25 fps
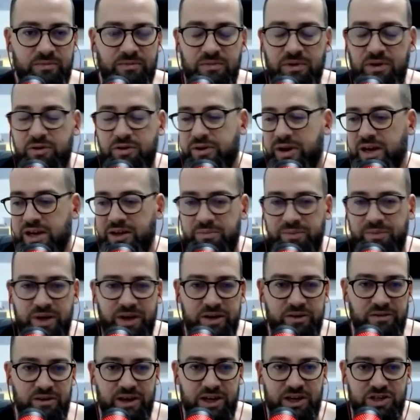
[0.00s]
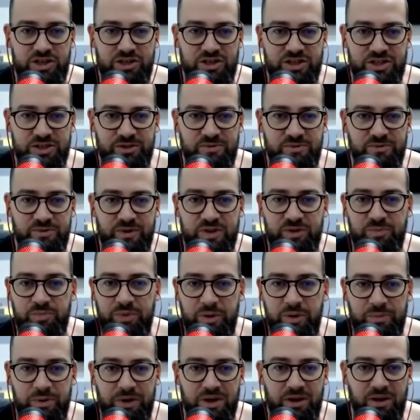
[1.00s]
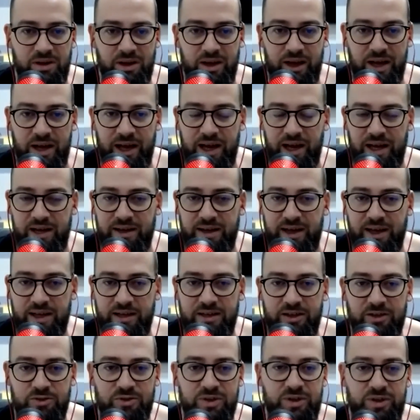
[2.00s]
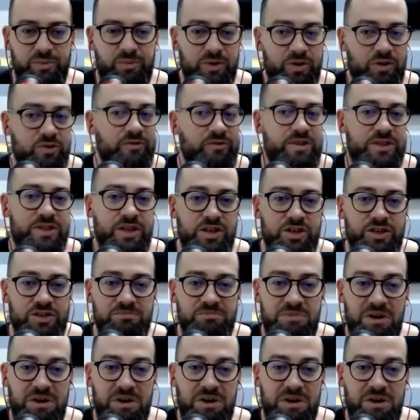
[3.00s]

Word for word: create bigger relationships with people and get into deeper conversation.